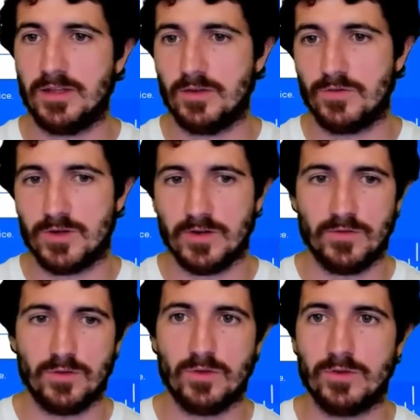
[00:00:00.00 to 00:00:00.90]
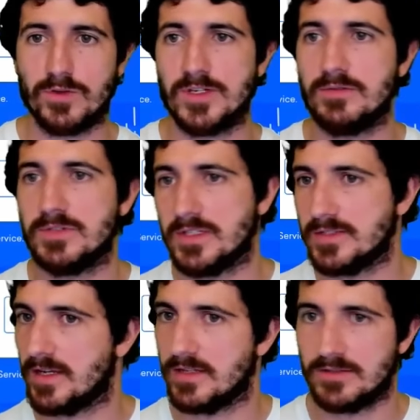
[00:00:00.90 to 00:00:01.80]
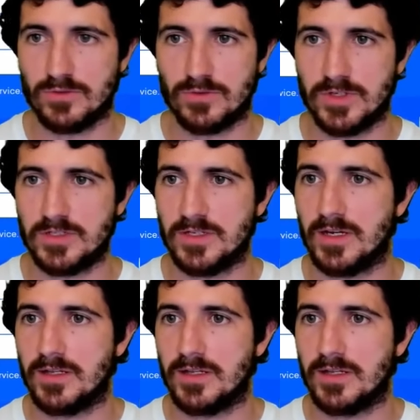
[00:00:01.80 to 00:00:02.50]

and they offer a few other services like storage